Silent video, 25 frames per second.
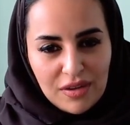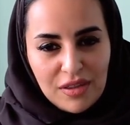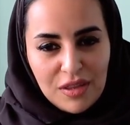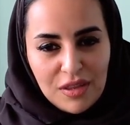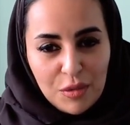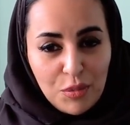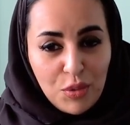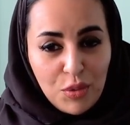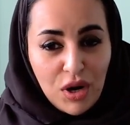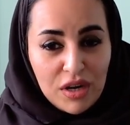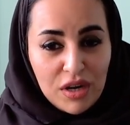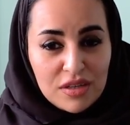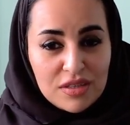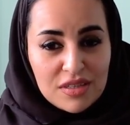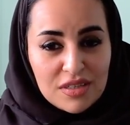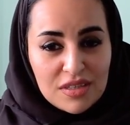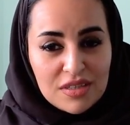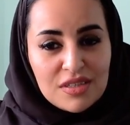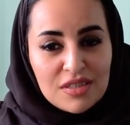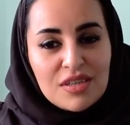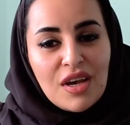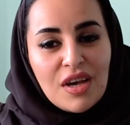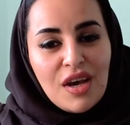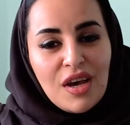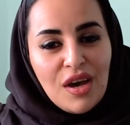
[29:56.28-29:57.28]
prices
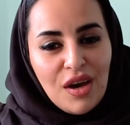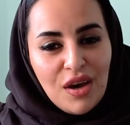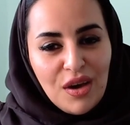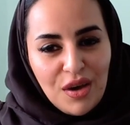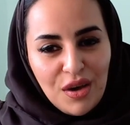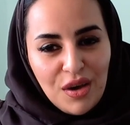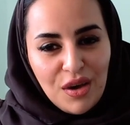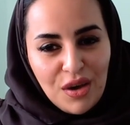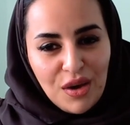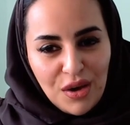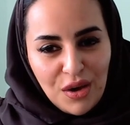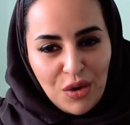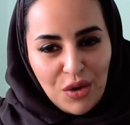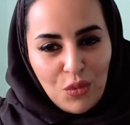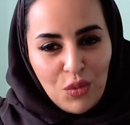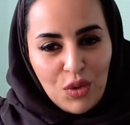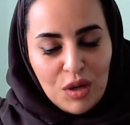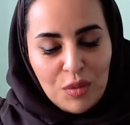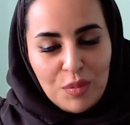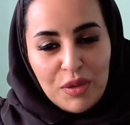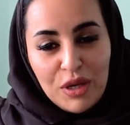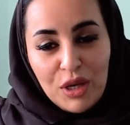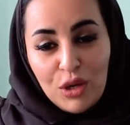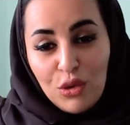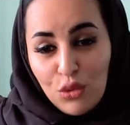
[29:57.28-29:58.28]
will
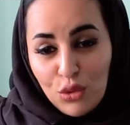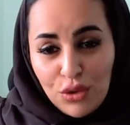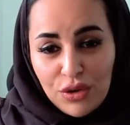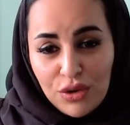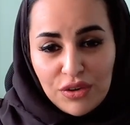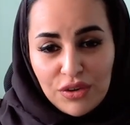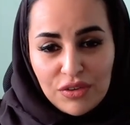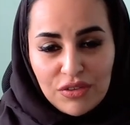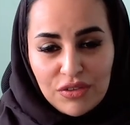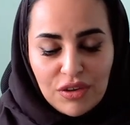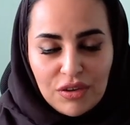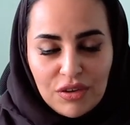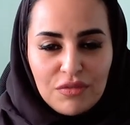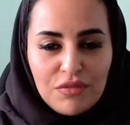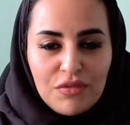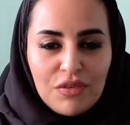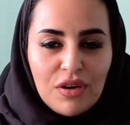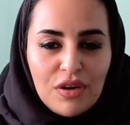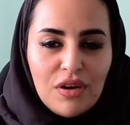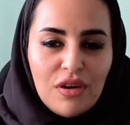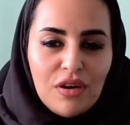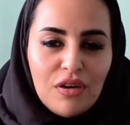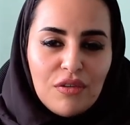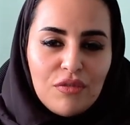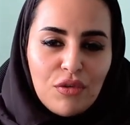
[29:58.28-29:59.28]
be lucrative
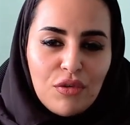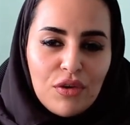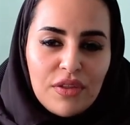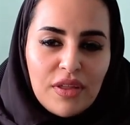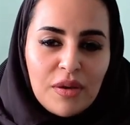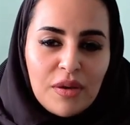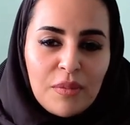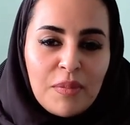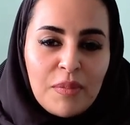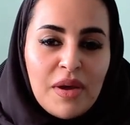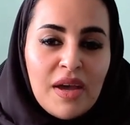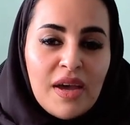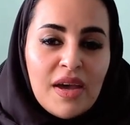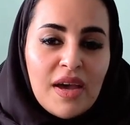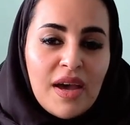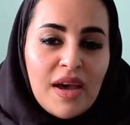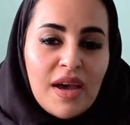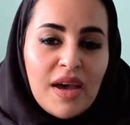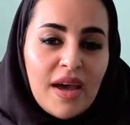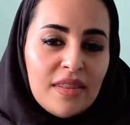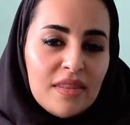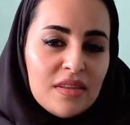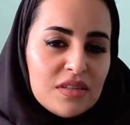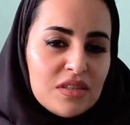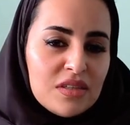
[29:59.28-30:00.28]
for them.
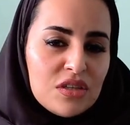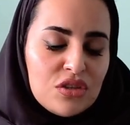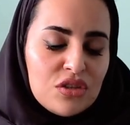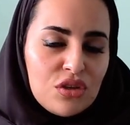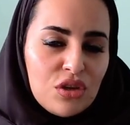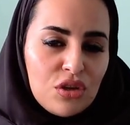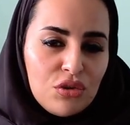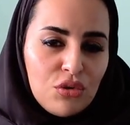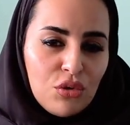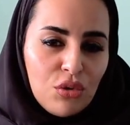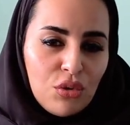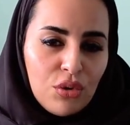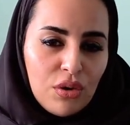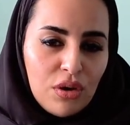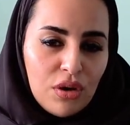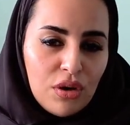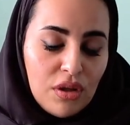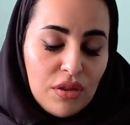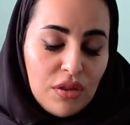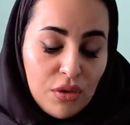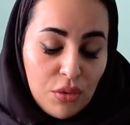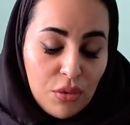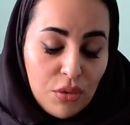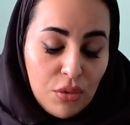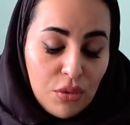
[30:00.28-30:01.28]
And this is
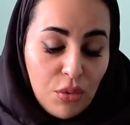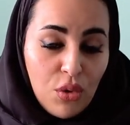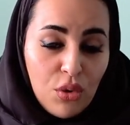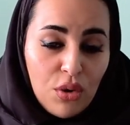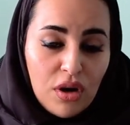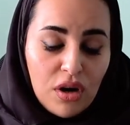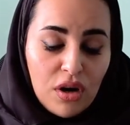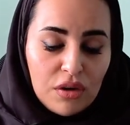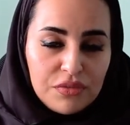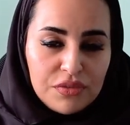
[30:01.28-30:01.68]
the role of